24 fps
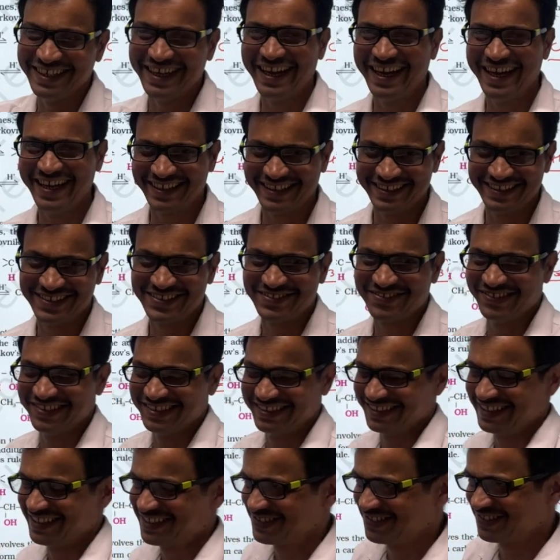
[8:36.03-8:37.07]
directly add
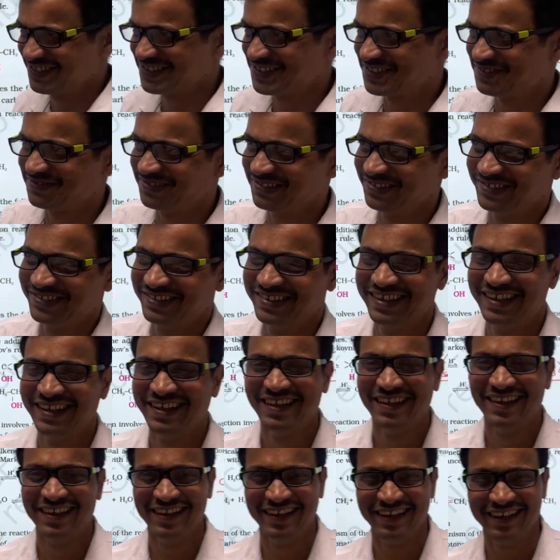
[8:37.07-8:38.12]
this one H2SO4.
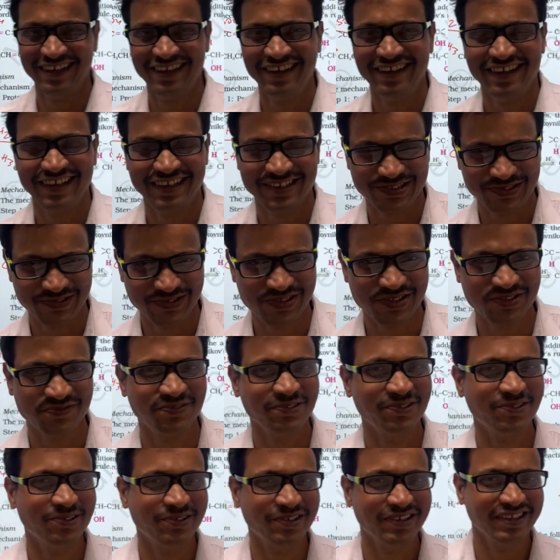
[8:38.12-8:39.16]
Here
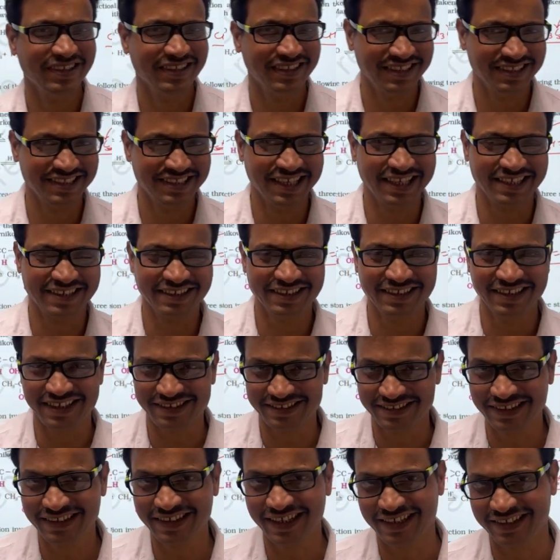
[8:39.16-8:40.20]
H2SO4 is
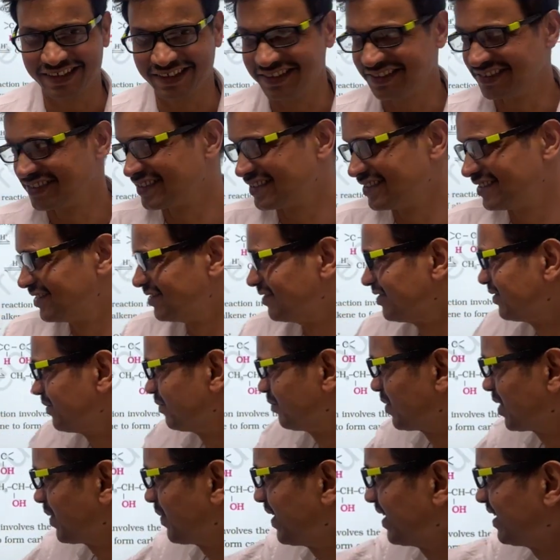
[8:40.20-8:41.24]
acting as a catalyst,
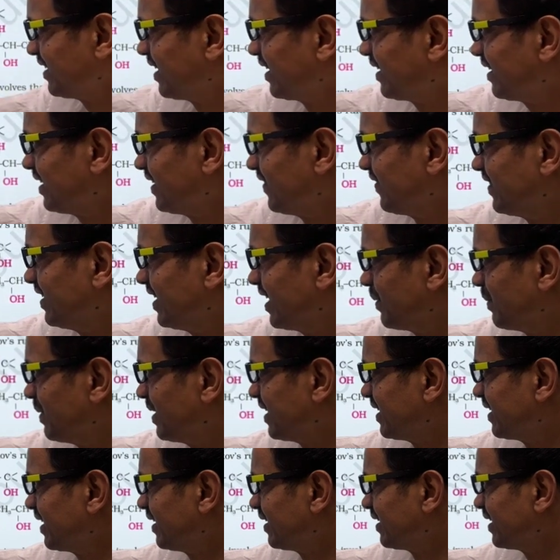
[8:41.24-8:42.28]
provided that
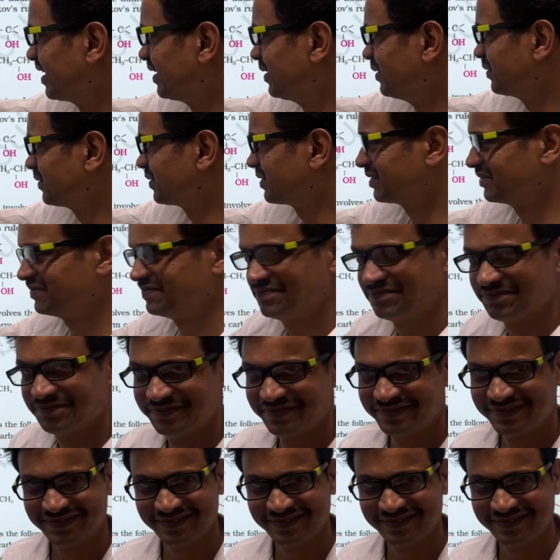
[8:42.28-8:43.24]
if there be written dilute.